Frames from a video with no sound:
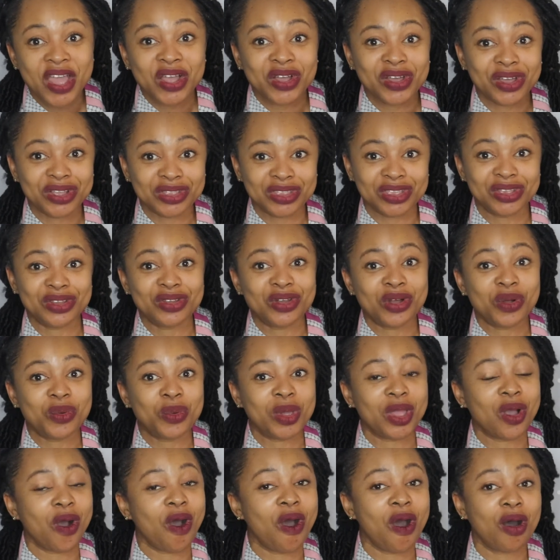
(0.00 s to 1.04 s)
because
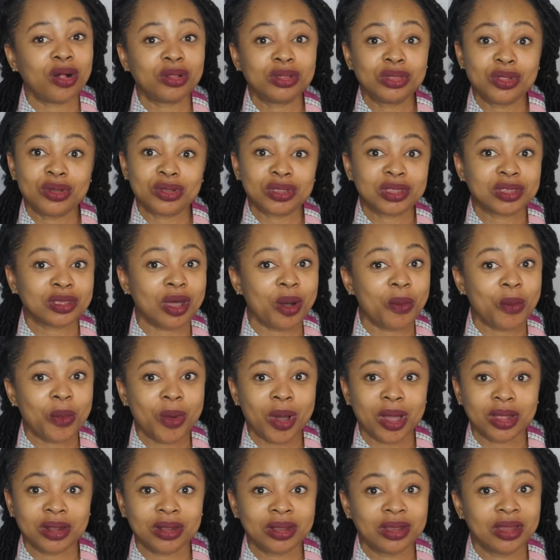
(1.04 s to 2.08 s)
we all know
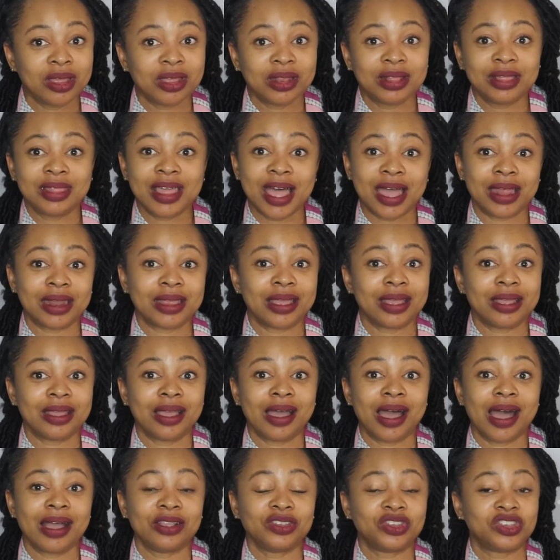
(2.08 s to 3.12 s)
someone that
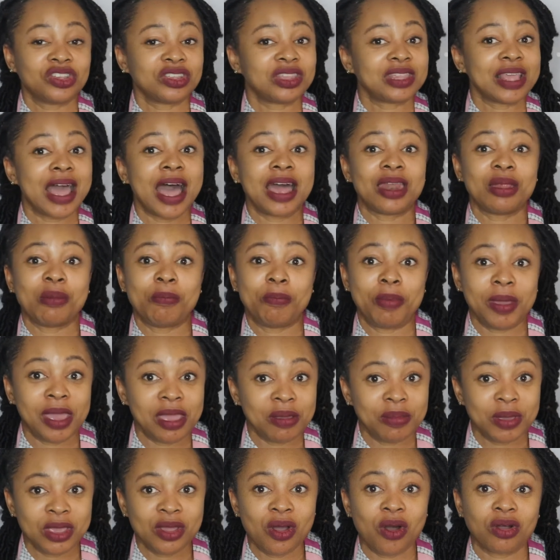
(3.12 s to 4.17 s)
just had a
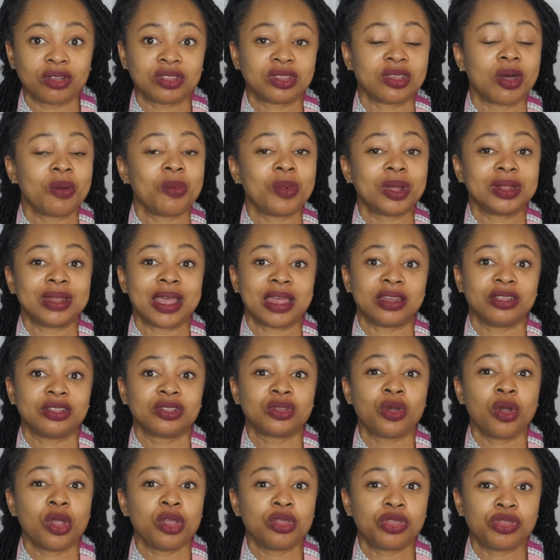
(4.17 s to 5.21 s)
baby, or someone that
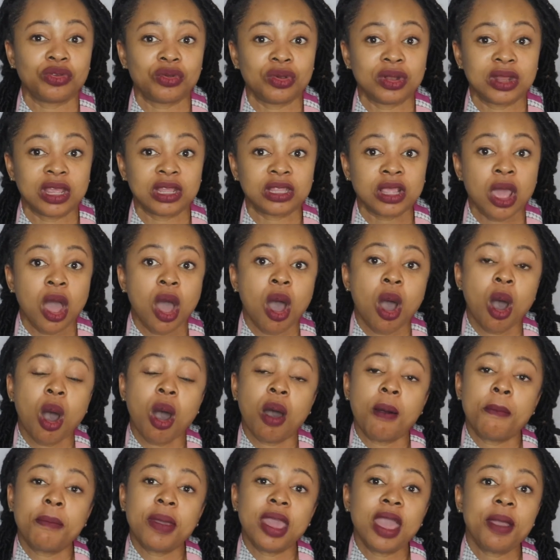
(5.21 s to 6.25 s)
is going through this,
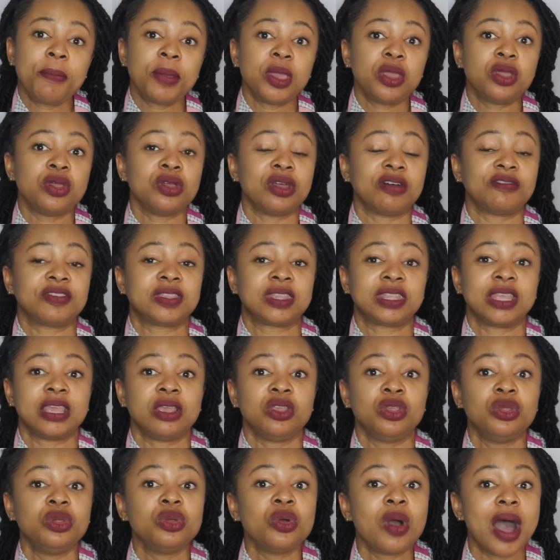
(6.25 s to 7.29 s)
or maybe you
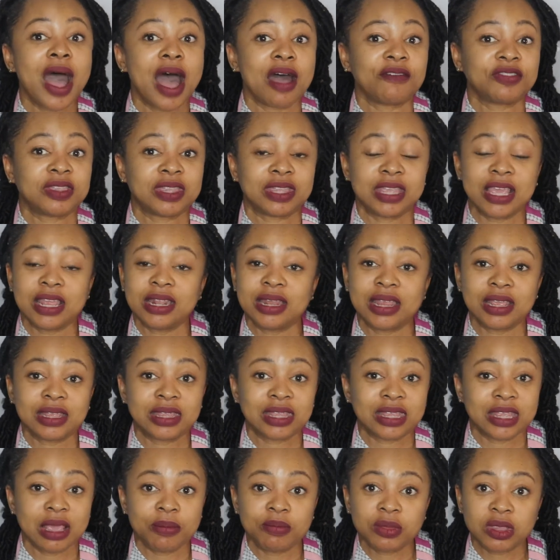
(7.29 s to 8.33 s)
have seen
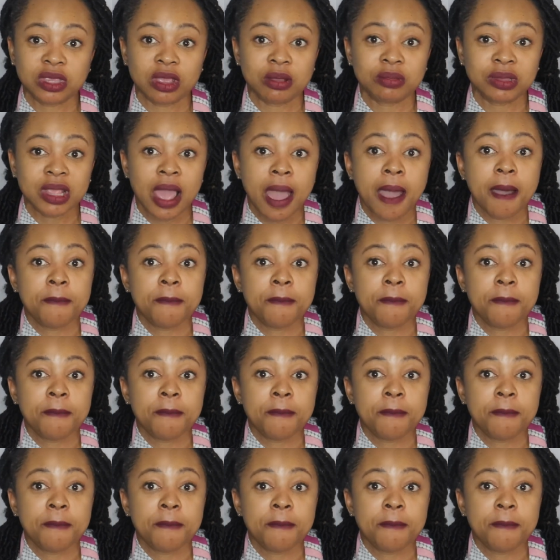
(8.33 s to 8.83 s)
these symptoms